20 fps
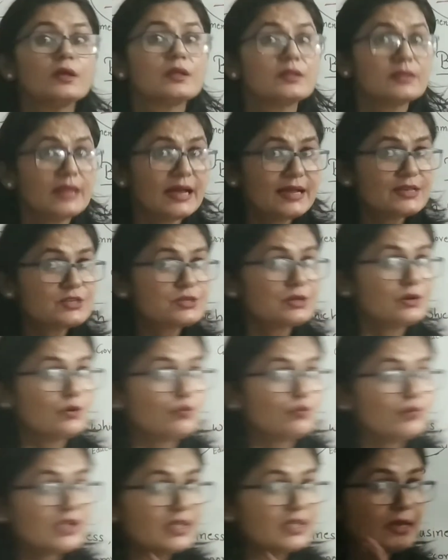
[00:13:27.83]
that
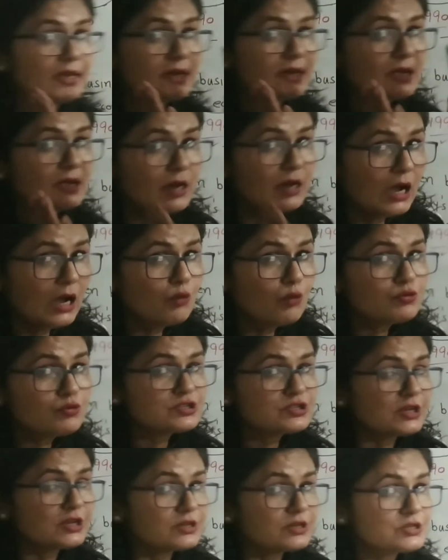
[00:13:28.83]
we can count
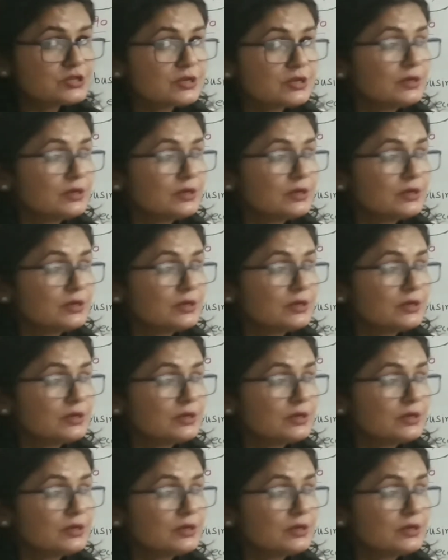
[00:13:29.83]
it.